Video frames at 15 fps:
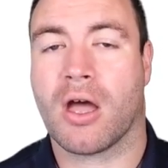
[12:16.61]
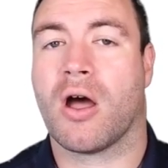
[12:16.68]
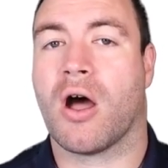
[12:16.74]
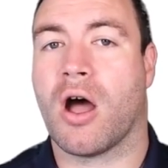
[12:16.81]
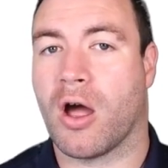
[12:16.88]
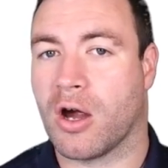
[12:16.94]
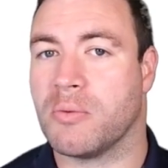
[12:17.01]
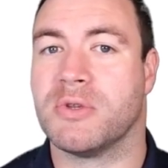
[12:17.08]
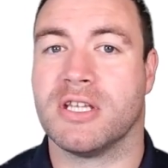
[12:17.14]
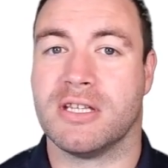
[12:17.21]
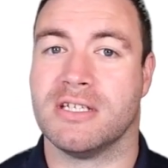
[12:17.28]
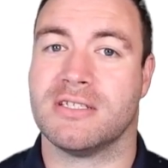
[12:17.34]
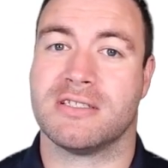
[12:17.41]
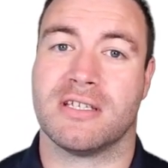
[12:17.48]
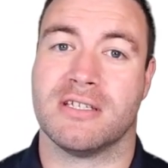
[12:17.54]
I hope that
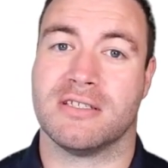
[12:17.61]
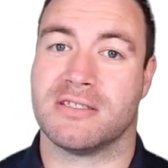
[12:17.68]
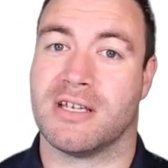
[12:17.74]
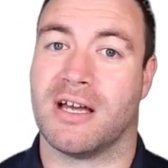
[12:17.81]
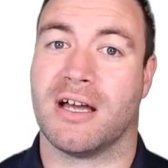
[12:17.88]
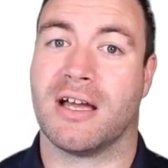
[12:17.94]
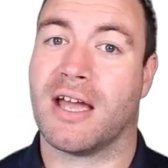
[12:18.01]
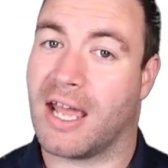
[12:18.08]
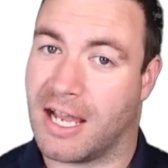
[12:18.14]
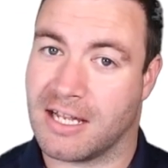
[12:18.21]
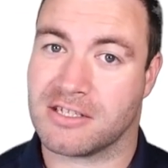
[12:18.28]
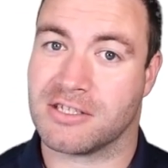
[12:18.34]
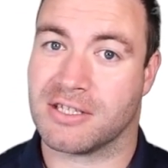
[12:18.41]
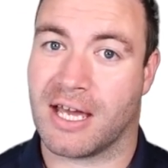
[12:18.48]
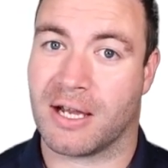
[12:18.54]
this has
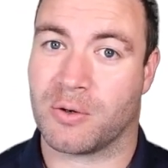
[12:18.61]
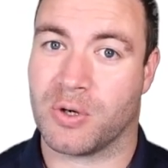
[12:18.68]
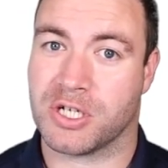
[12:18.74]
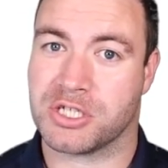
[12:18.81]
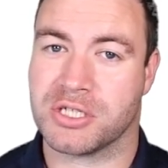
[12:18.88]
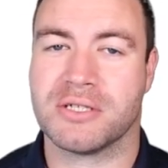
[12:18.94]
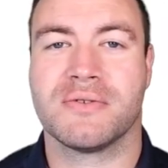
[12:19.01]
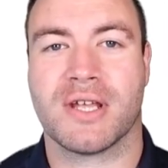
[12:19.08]
answered that question.